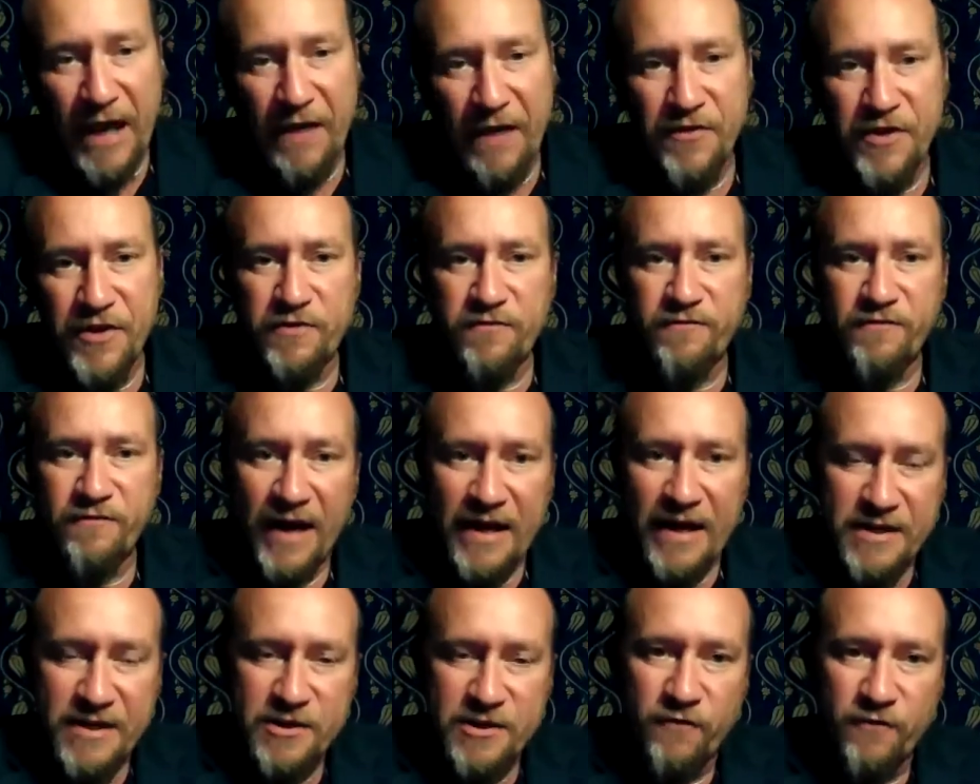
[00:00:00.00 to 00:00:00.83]
and the
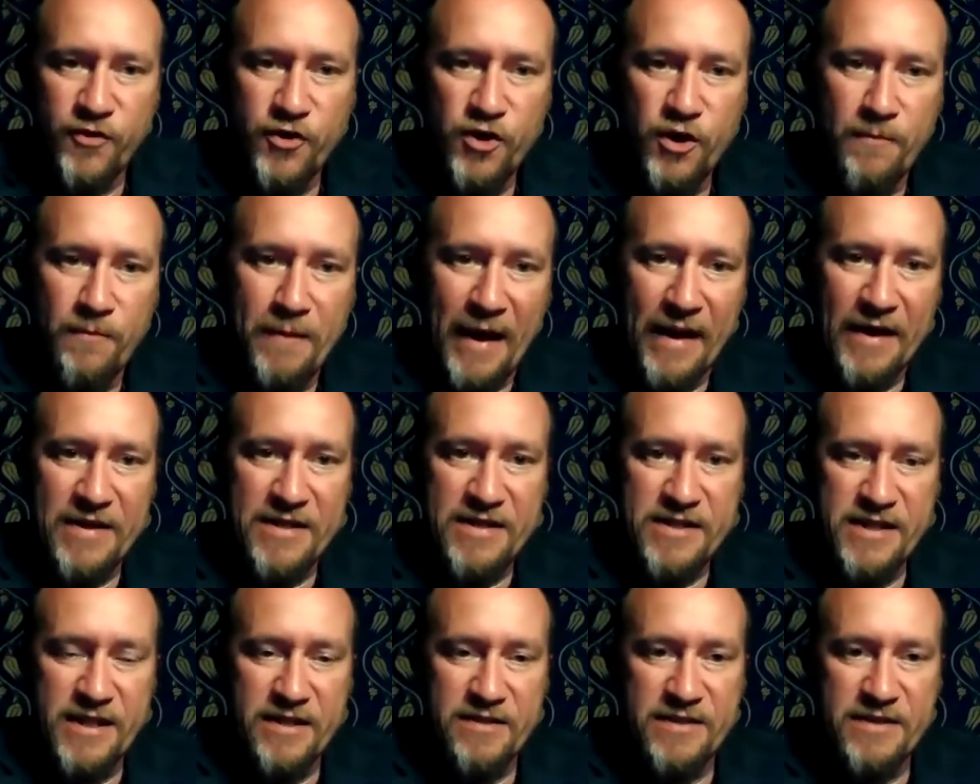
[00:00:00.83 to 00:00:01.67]
advantage of
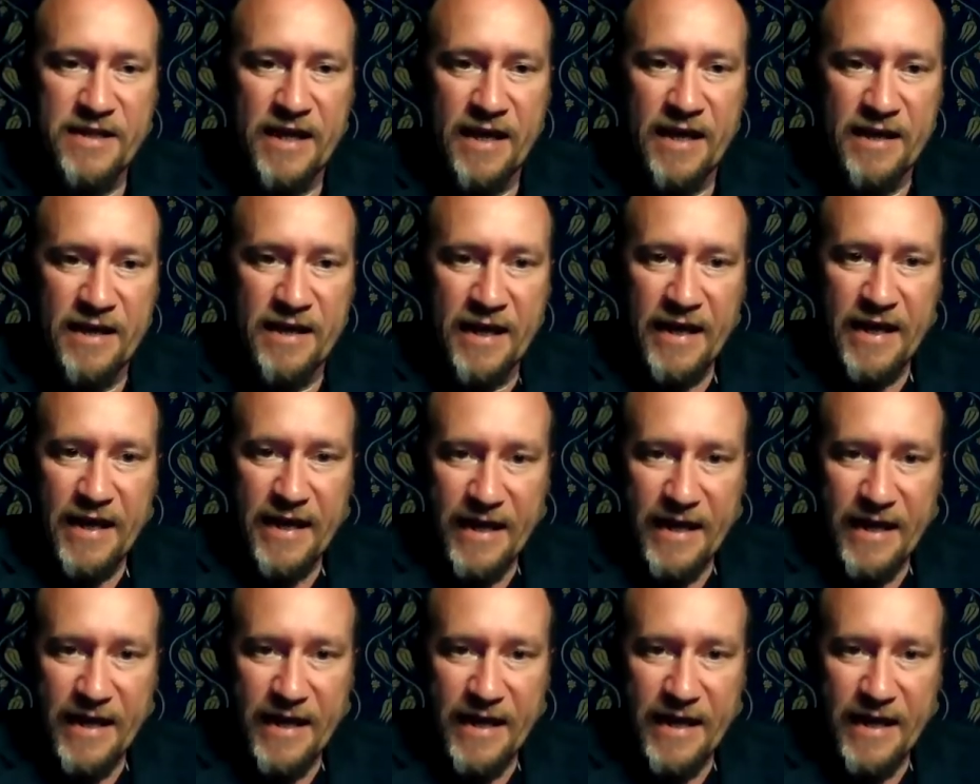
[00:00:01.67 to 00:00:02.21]
humanity is that